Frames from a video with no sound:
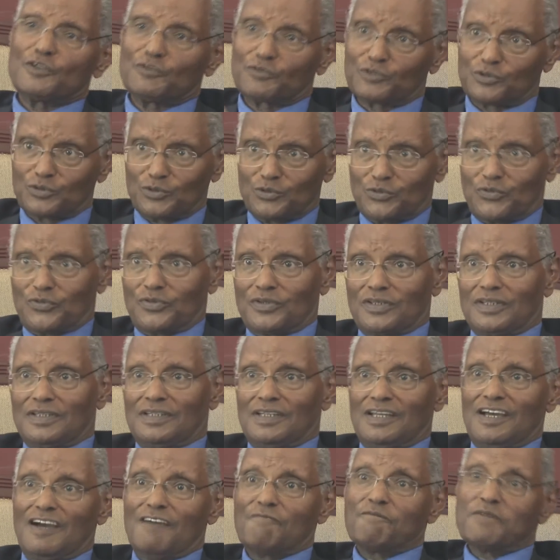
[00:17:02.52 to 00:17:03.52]
of truth
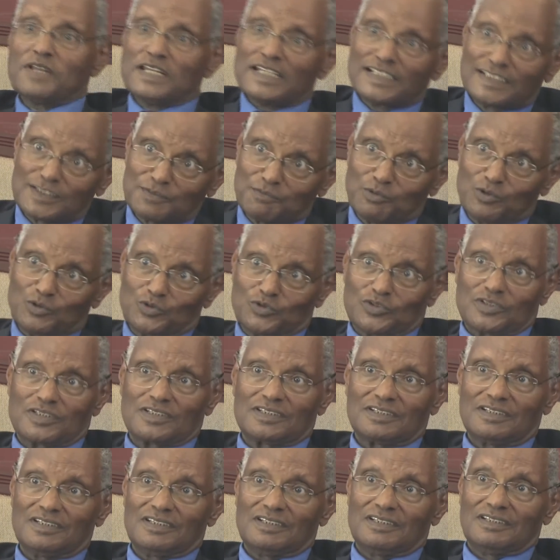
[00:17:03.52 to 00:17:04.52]
have been exposed
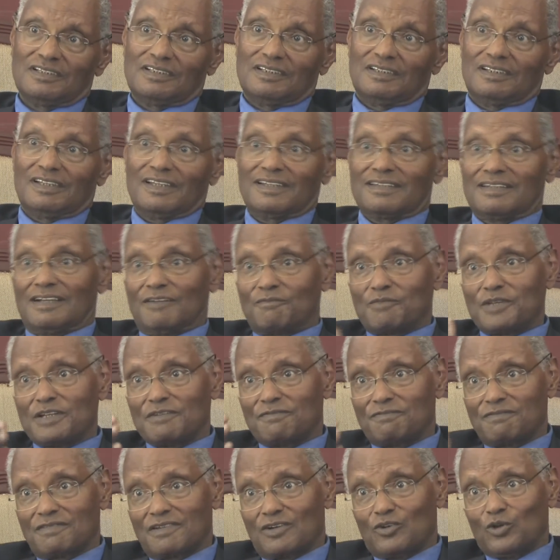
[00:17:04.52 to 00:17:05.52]
and have been
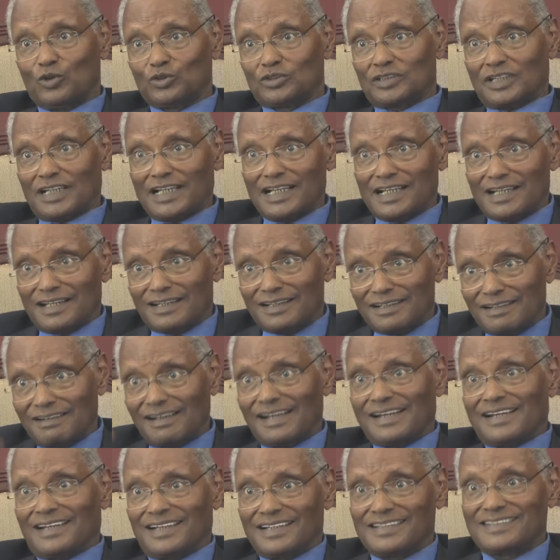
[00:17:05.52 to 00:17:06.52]
caught
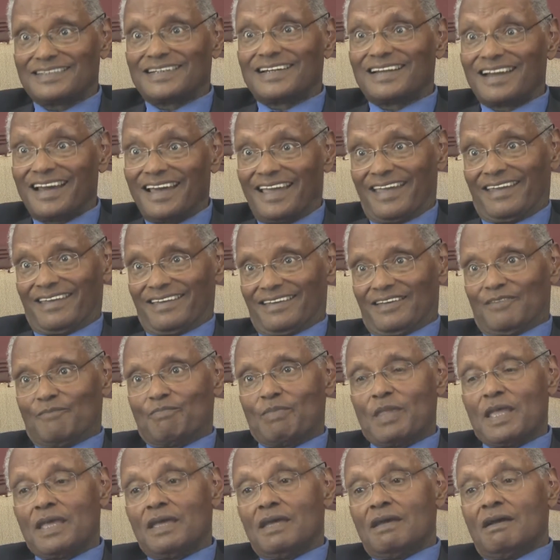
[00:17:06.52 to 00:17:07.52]
red-handed lying.
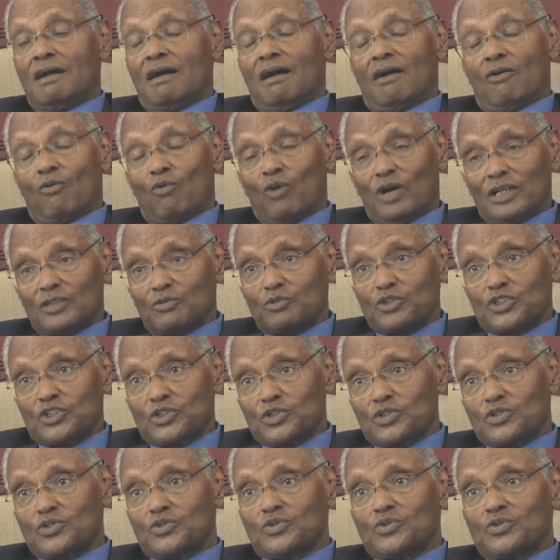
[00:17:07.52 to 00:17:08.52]
What we
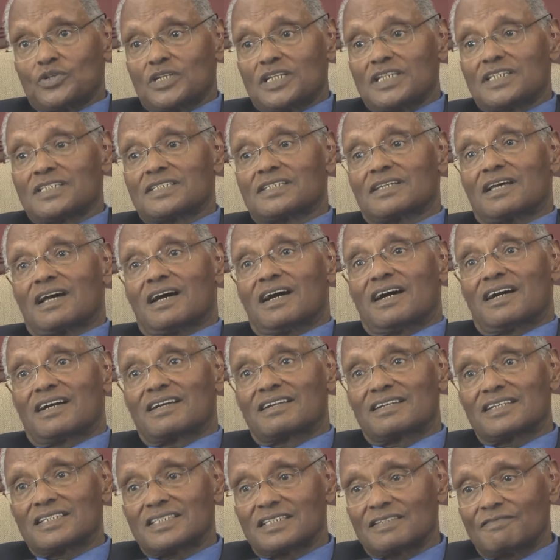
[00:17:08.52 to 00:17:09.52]
should do is
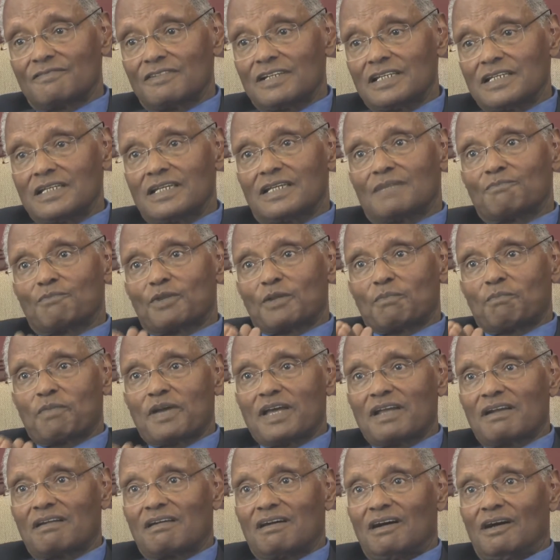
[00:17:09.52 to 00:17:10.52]
aggressively
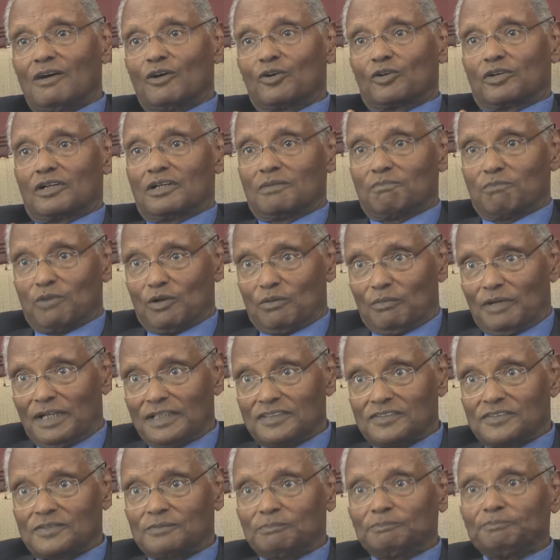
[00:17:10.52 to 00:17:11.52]
prepare our
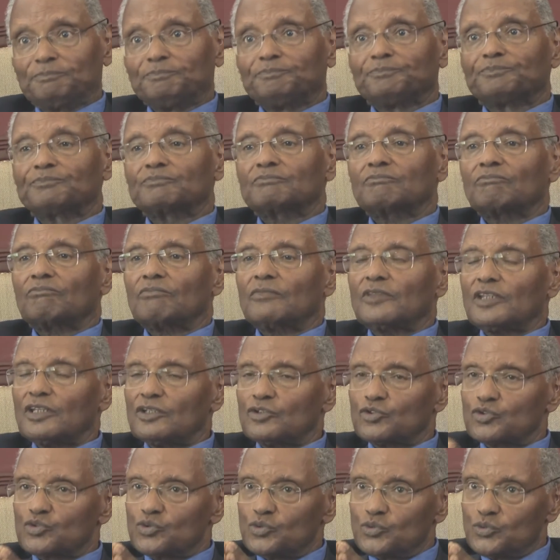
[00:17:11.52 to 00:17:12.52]
diplomats
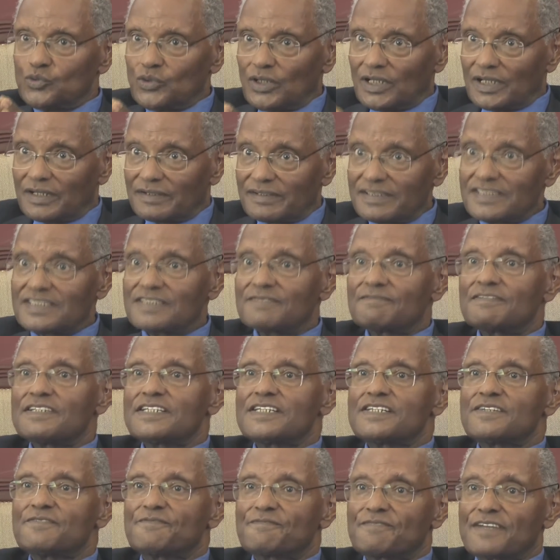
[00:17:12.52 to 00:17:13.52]
to aggressively
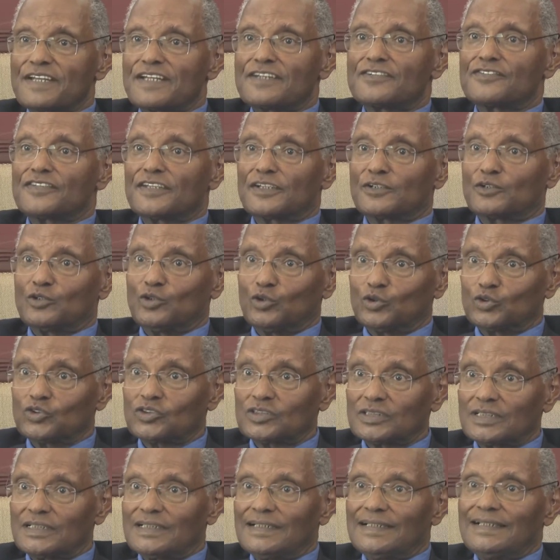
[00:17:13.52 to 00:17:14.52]
defend their cause,
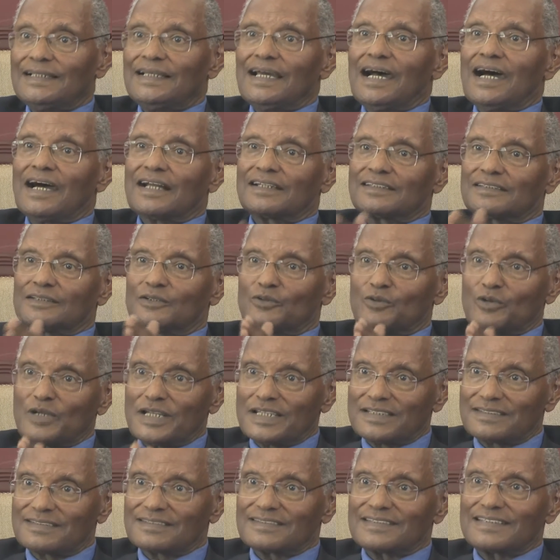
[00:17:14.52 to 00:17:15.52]

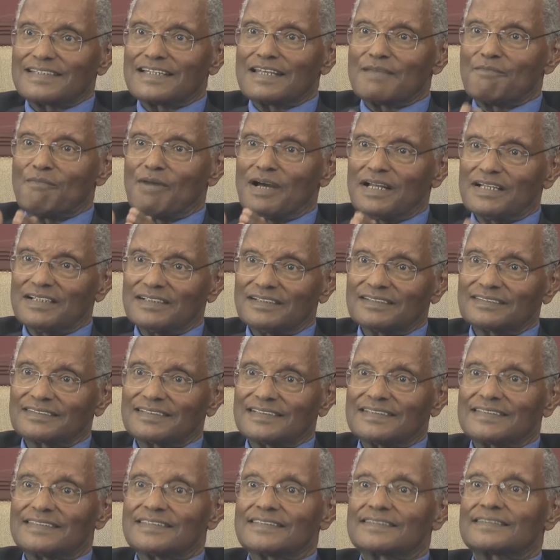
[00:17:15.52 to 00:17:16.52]
articulate in a manner
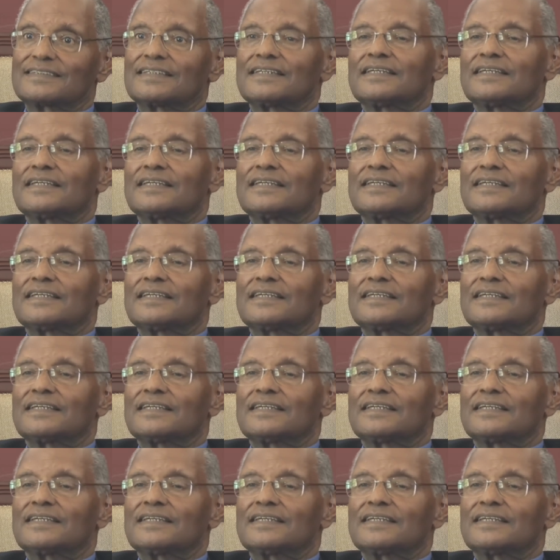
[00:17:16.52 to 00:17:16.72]
that is